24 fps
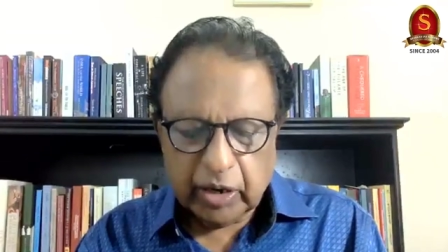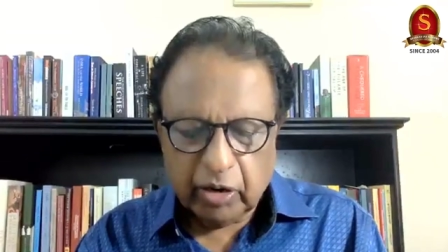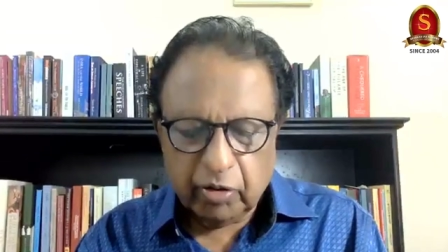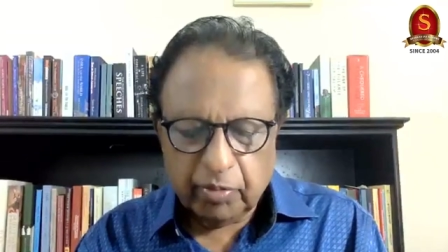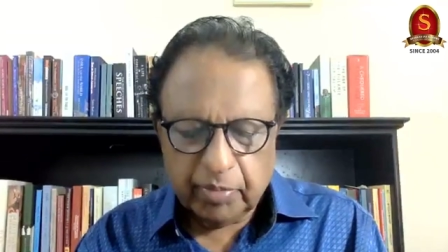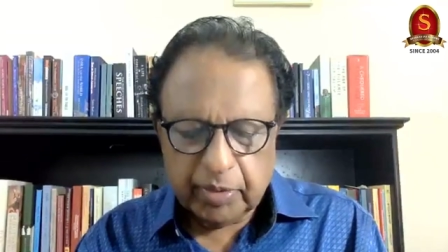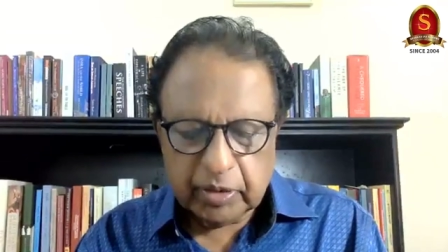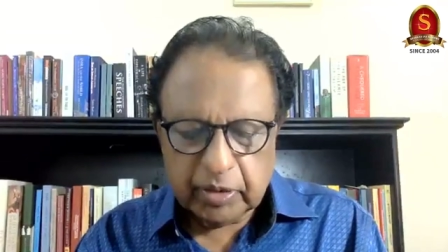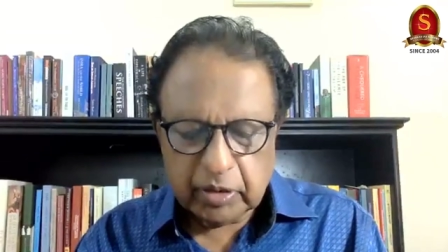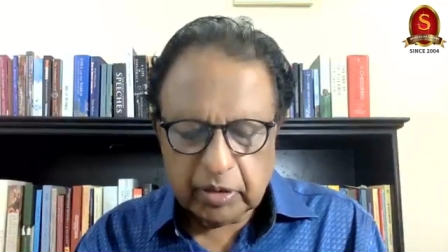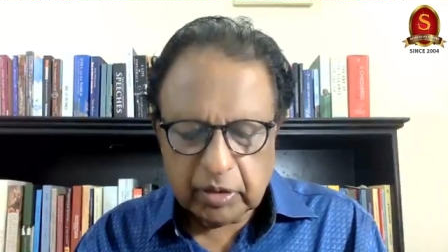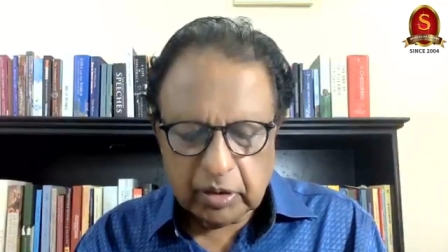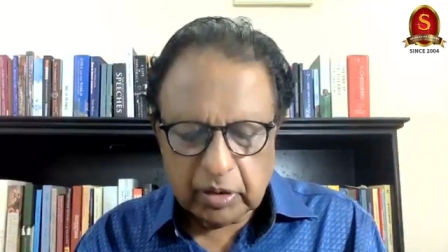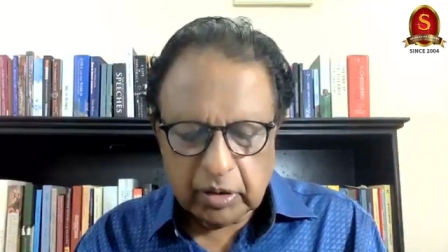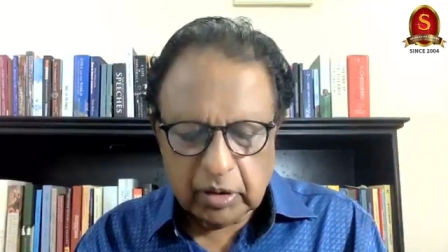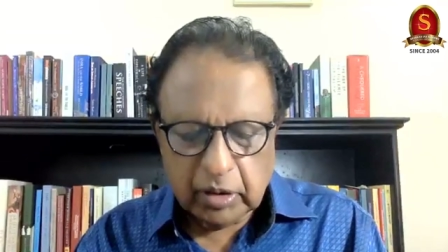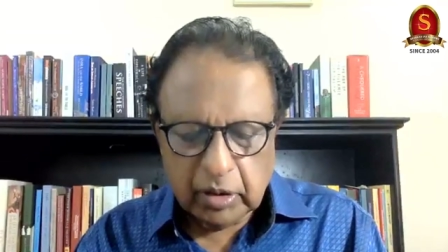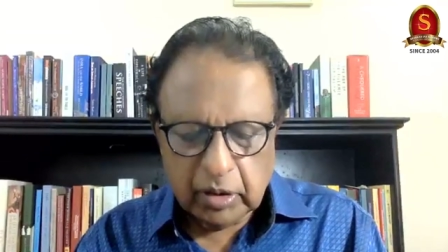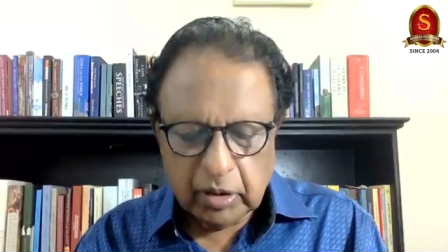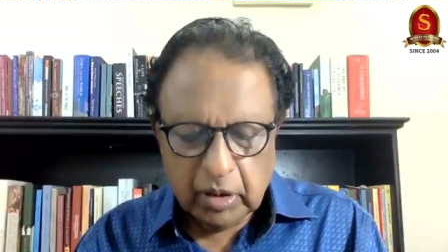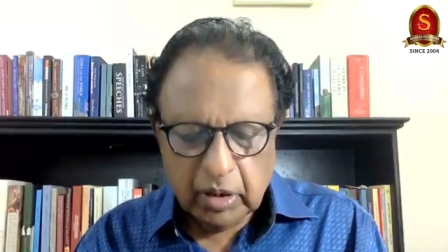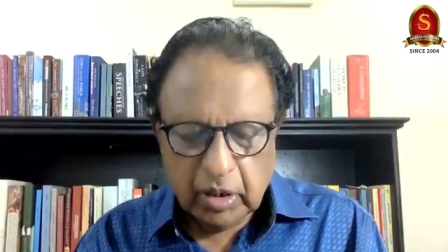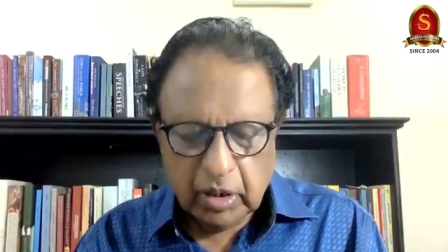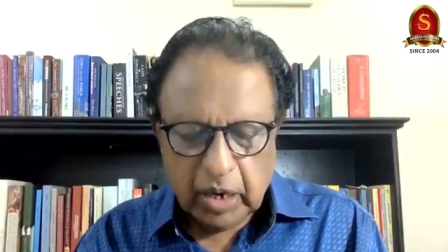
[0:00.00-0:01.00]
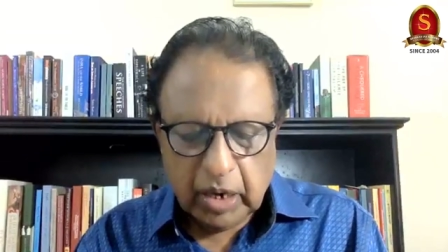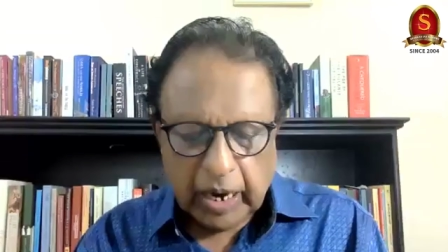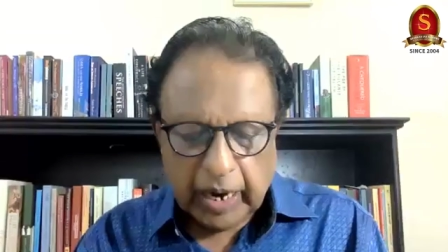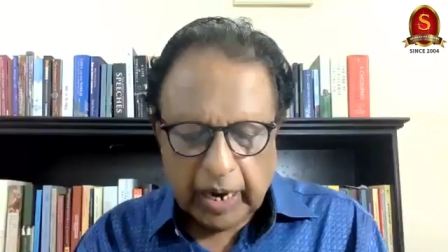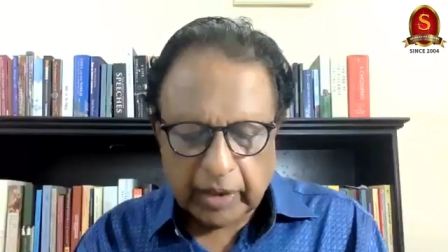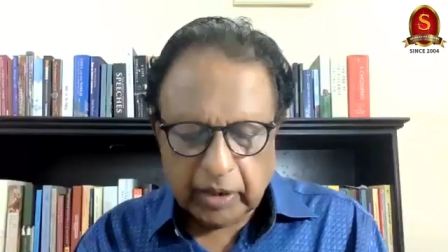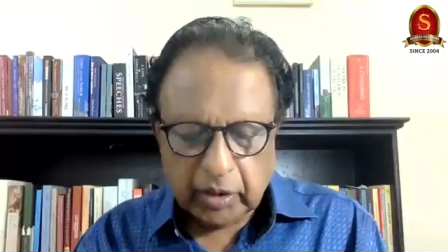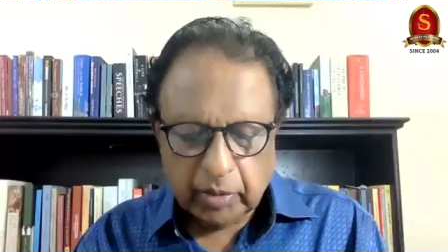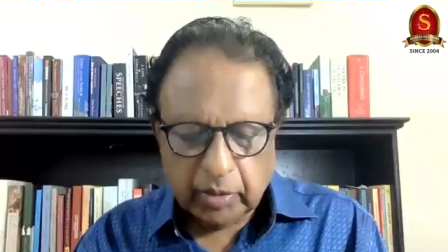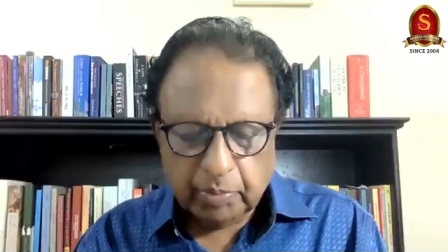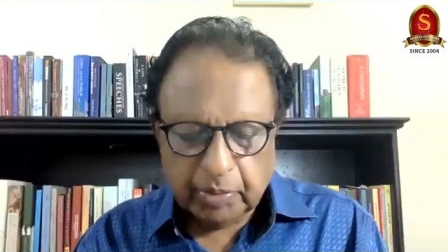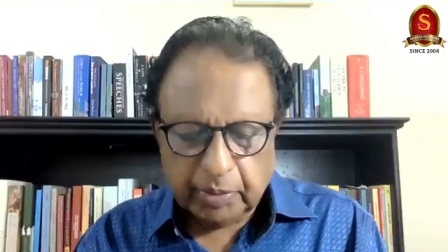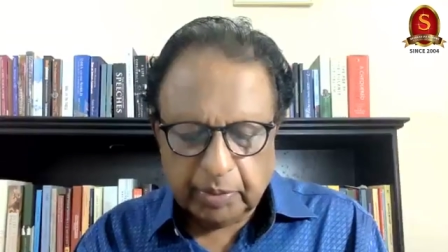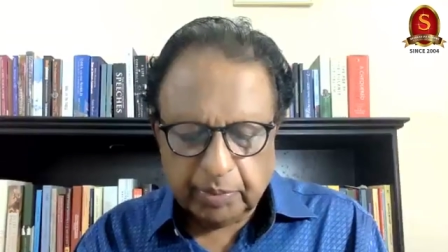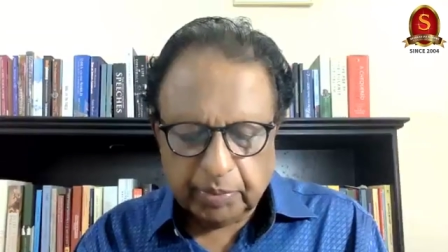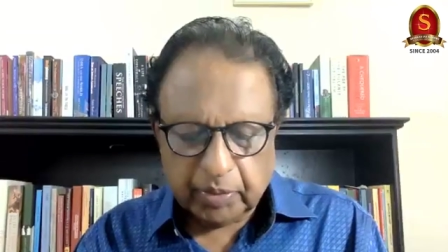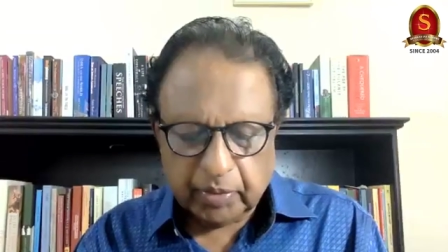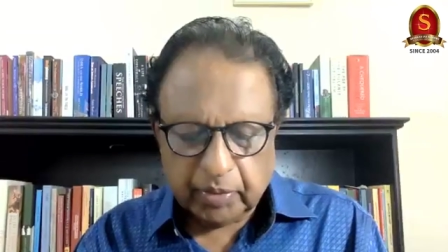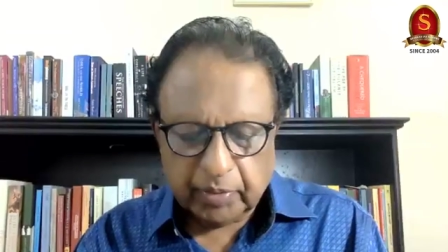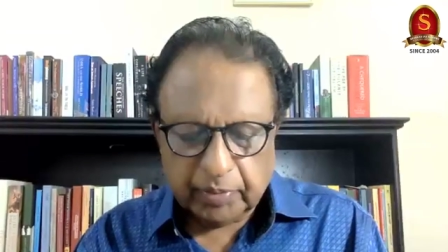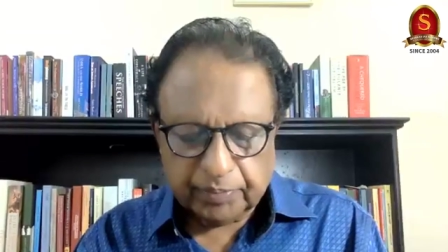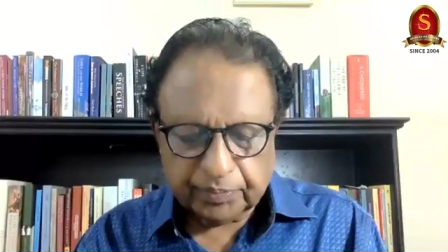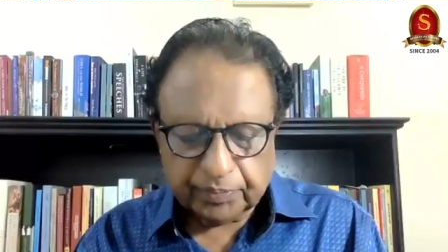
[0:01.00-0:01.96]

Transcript: government and the people.